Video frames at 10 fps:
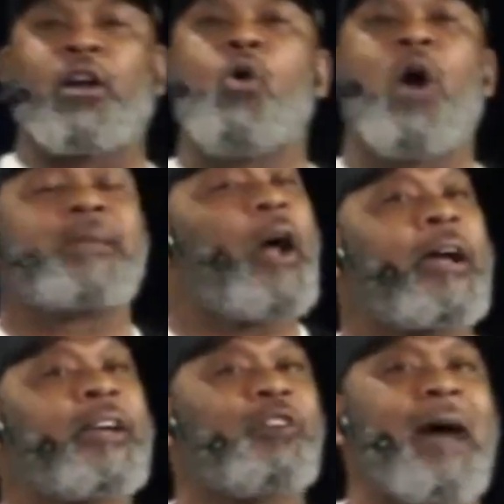know who I'm
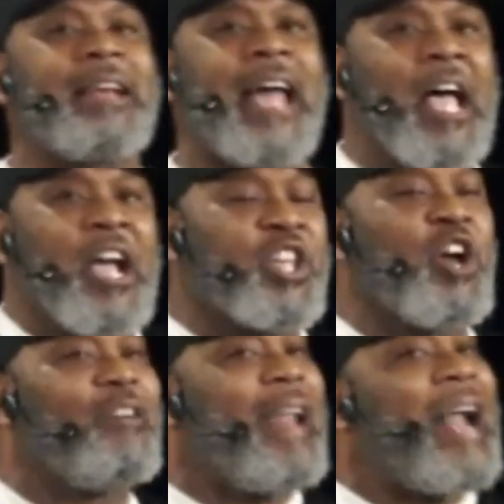talking to right now.
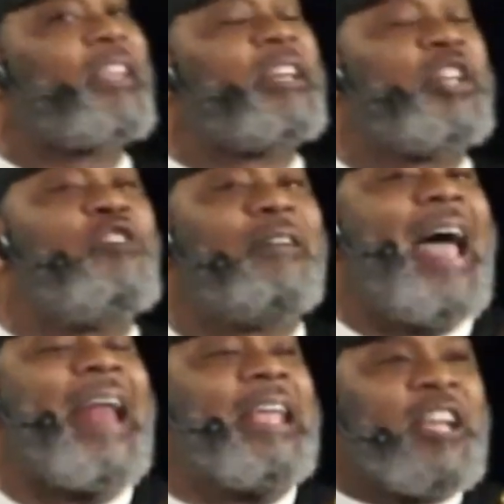You let the
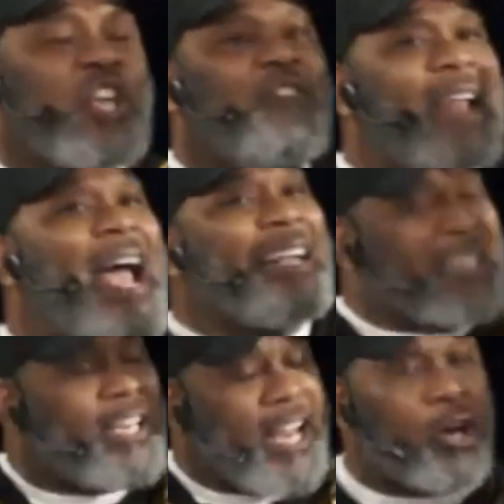
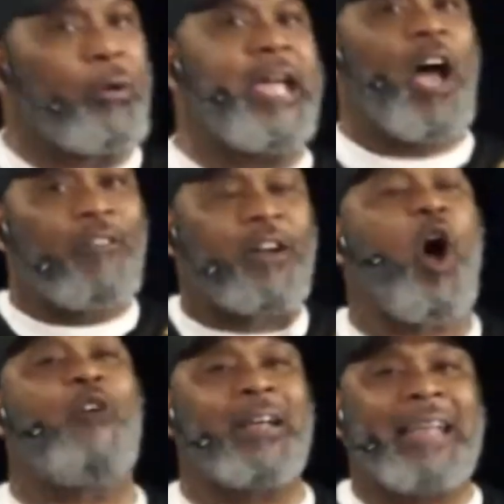decree of
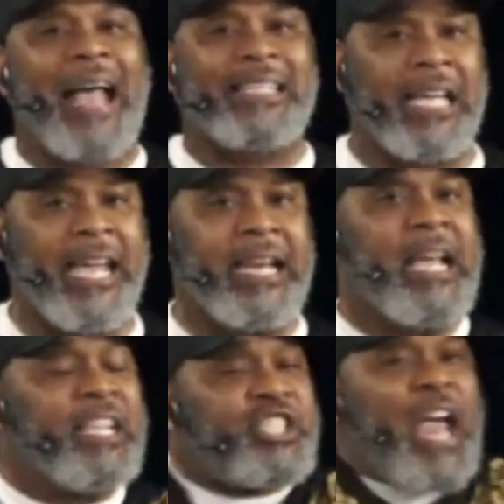COVID-19
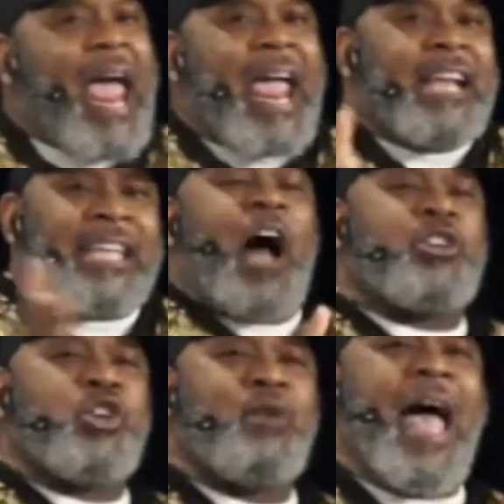change how you